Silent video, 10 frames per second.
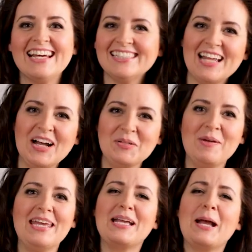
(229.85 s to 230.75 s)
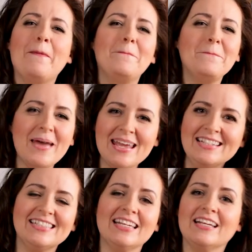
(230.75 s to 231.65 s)
that's how you make
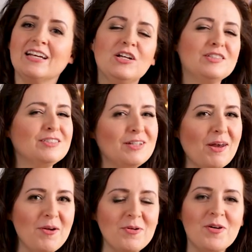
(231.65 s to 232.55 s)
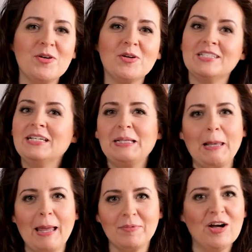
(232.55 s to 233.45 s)
amazing slow-cooked
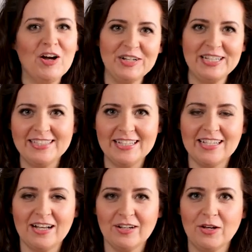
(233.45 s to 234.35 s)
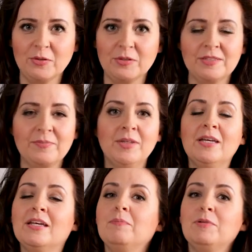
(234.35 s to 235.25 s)
lamb carnita tacos.
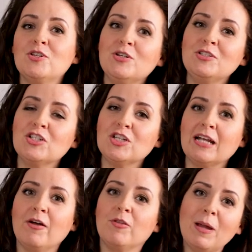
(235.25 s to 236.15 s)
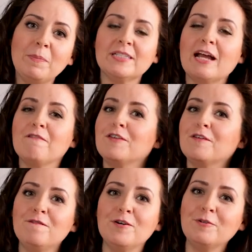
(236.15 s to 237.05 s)
Be sure to check out the website for
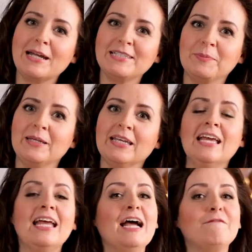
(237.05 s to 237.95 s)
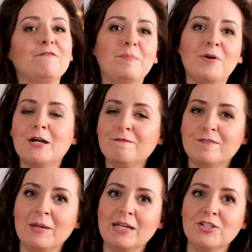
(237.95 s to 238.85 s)
the full recipe and for more
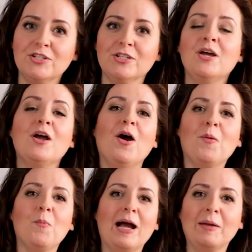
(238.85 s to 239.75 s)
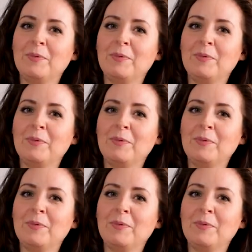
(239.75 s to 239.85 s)
information on why